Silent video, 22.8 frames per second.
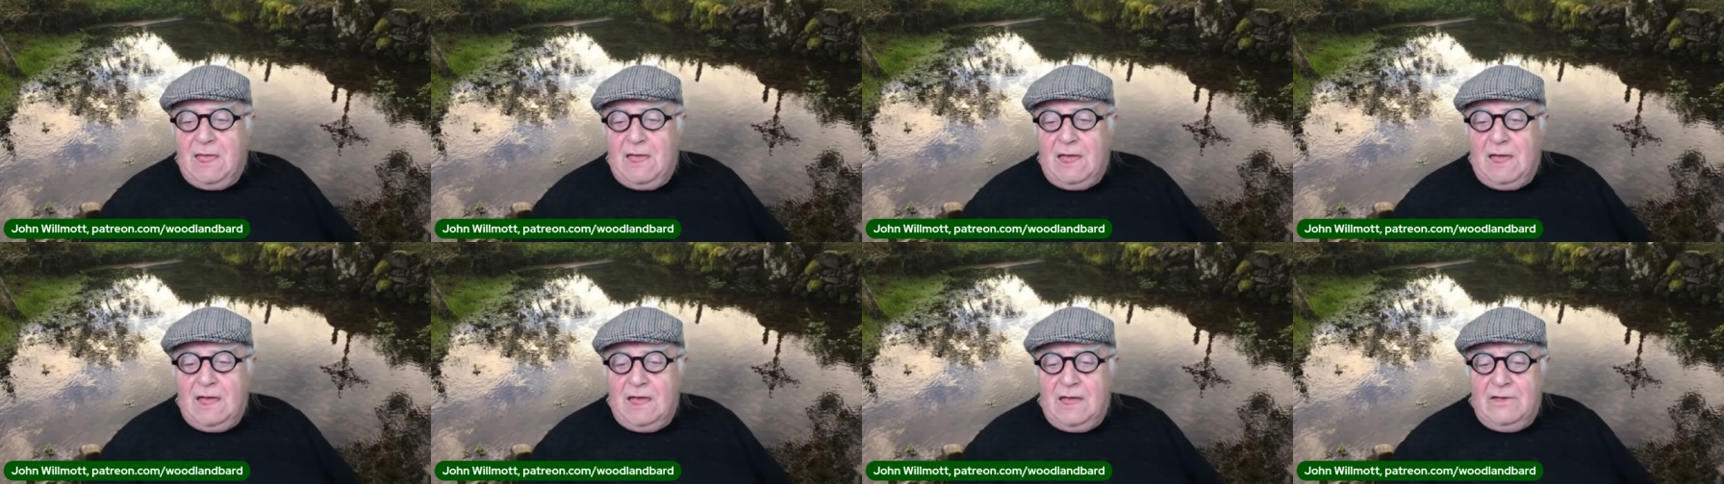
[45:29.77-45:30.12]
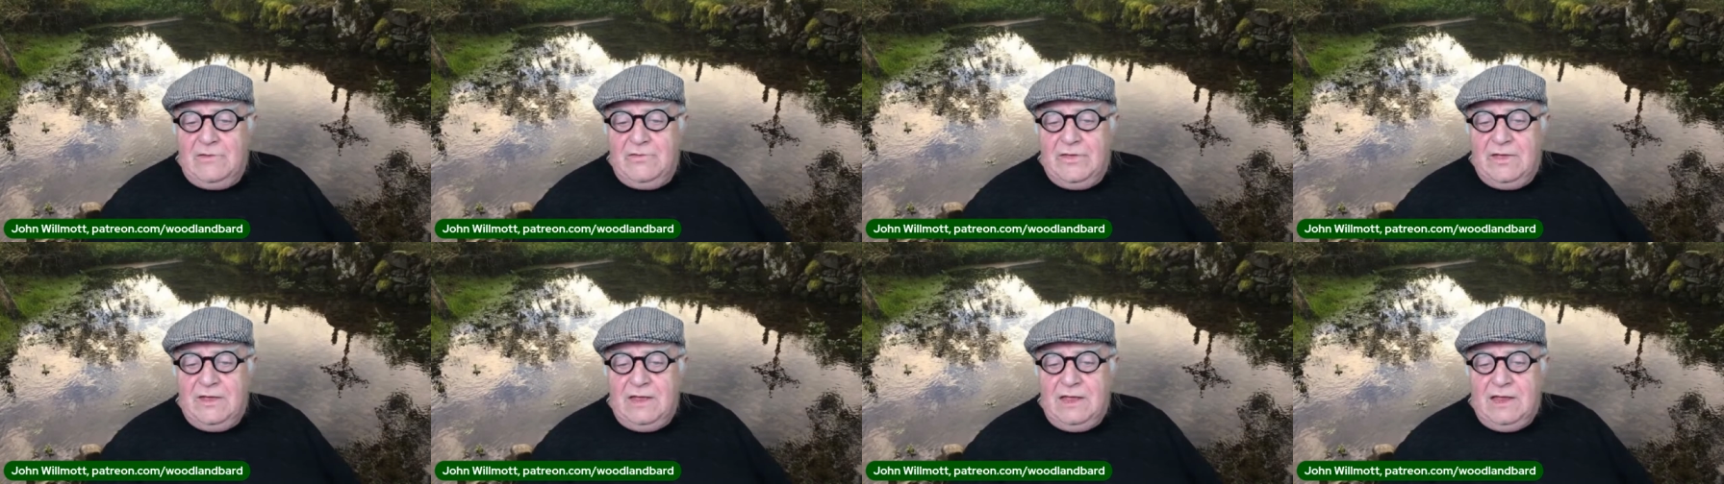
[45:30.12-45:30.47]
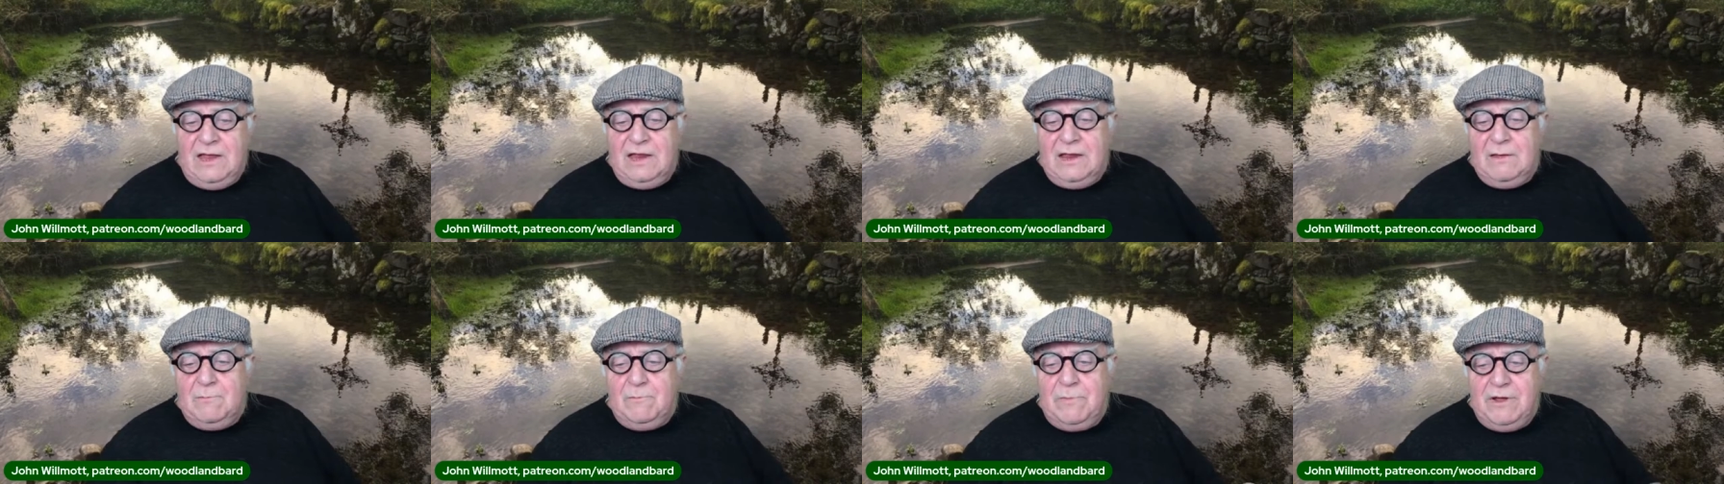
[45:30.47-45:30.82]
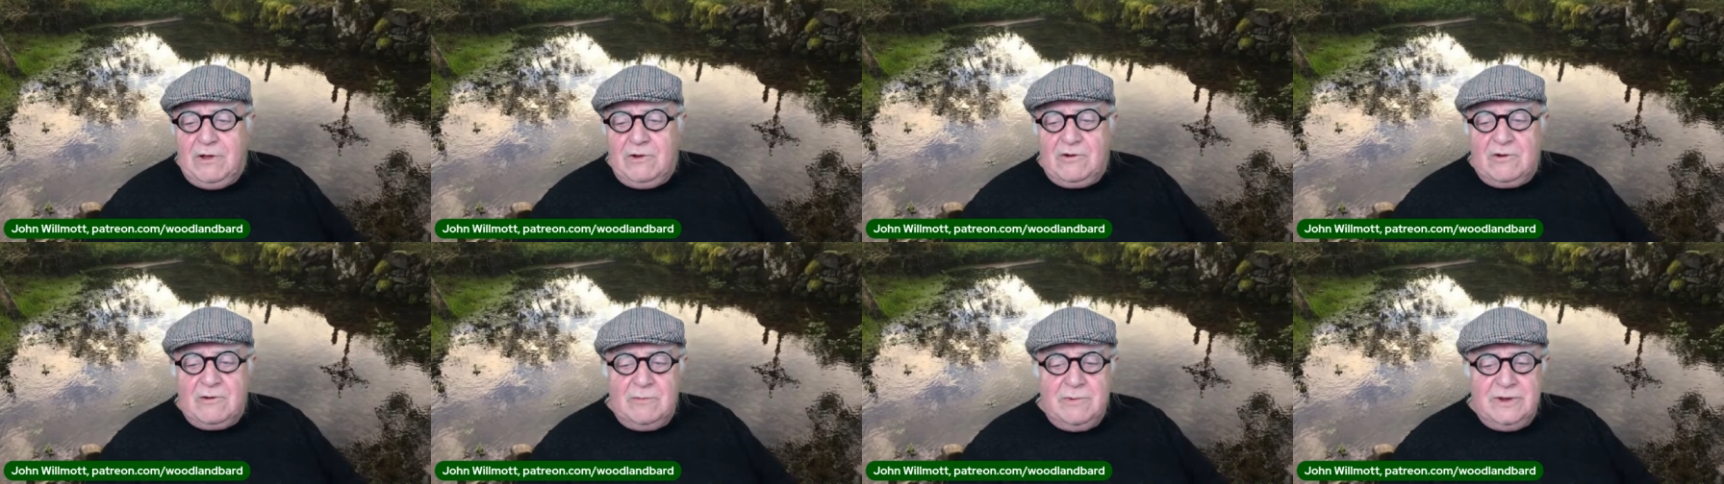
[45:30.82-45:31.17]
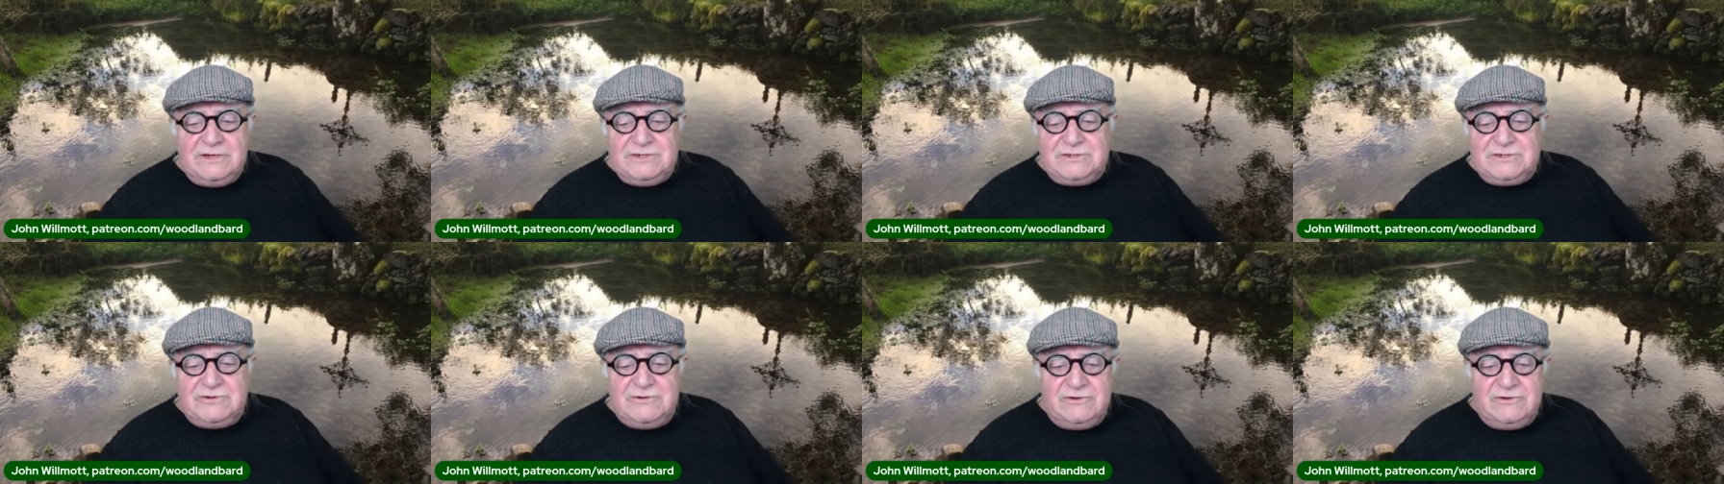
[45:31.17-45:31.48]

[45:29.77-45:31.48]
uh, the healing pilgrimage